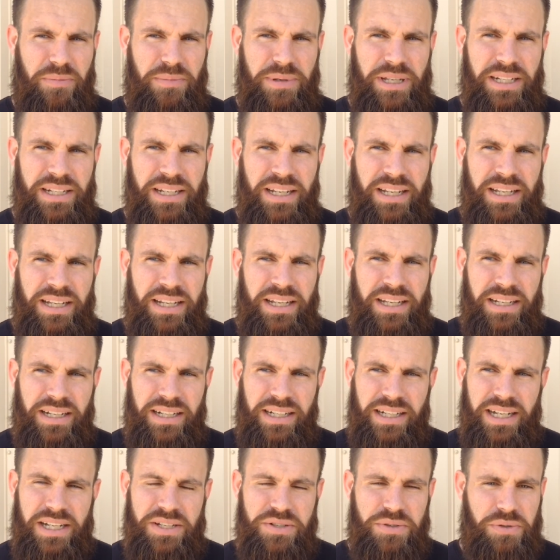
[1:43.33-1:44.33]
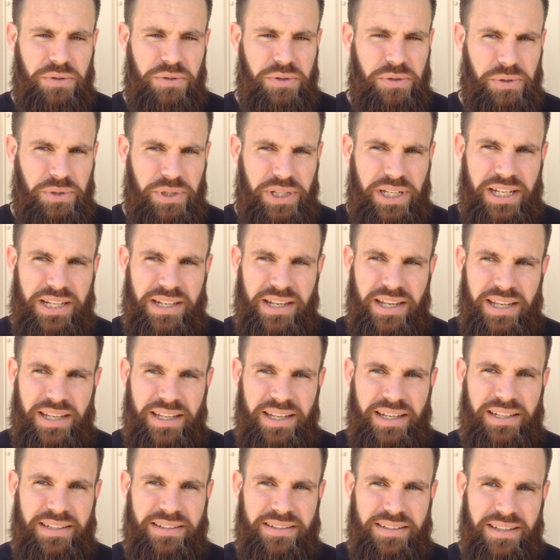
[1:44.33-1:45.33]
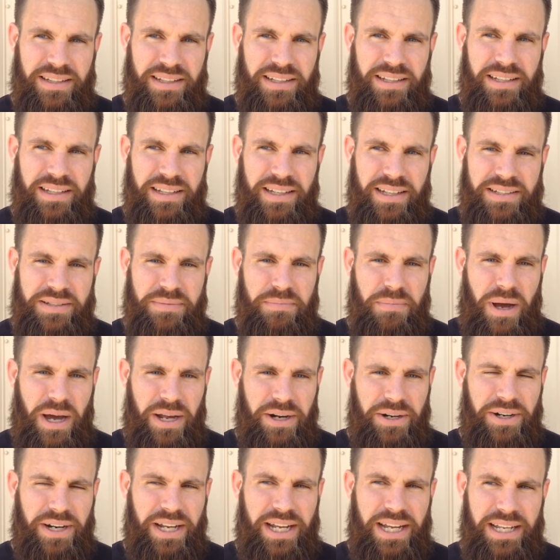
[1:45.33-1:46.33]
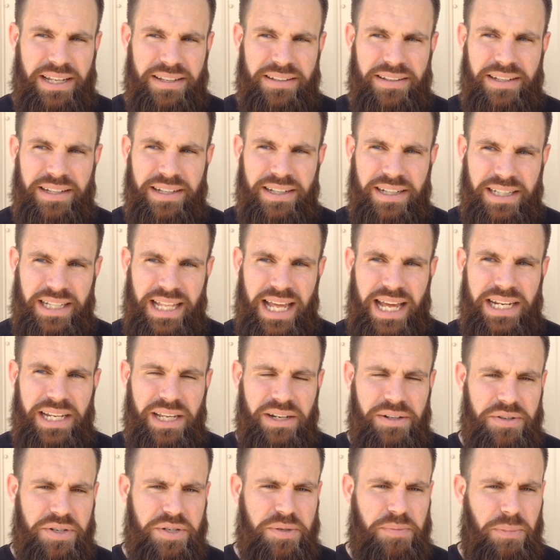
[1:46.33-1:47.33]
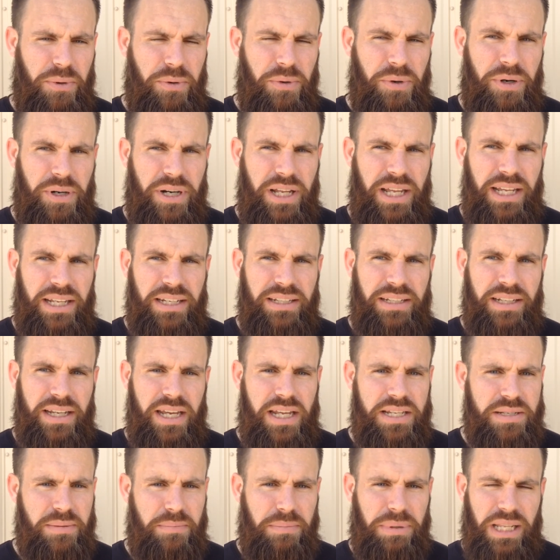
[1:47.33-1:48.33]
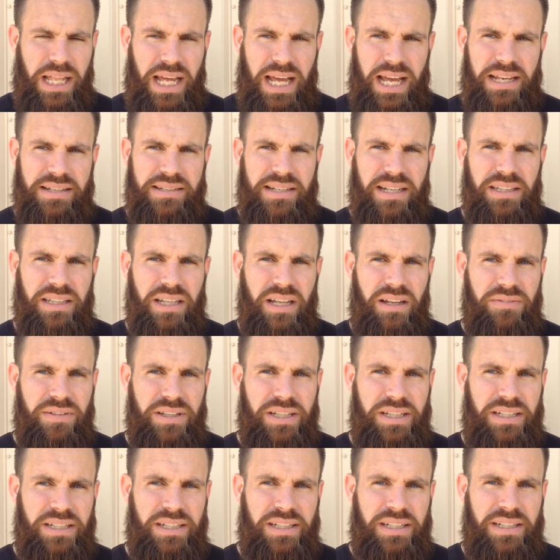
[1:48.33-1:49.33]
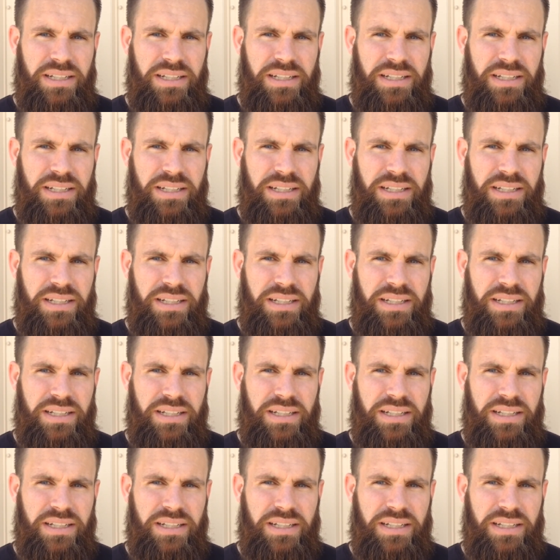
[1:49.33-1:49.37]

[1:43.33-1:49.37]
I mean, it's grueling. It's a modernized gladiator sport, and it's a blast. I love it.